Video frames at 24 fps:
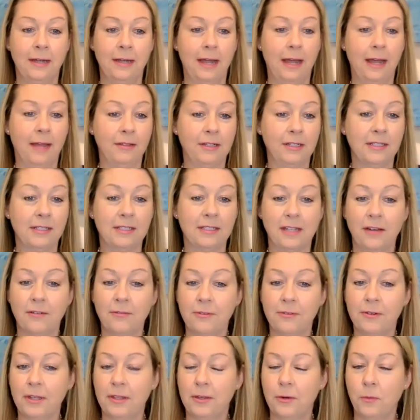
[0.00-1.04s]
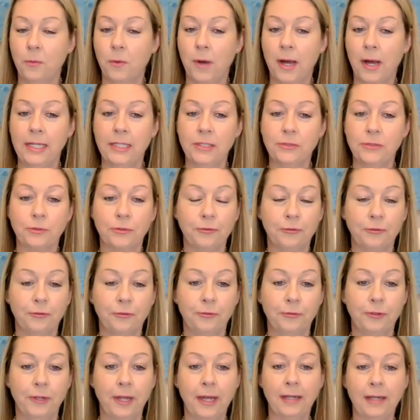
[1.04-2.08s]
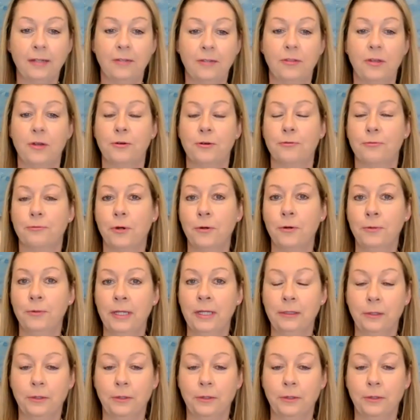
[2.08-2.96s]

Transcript: and the discovery that wines reflect their growing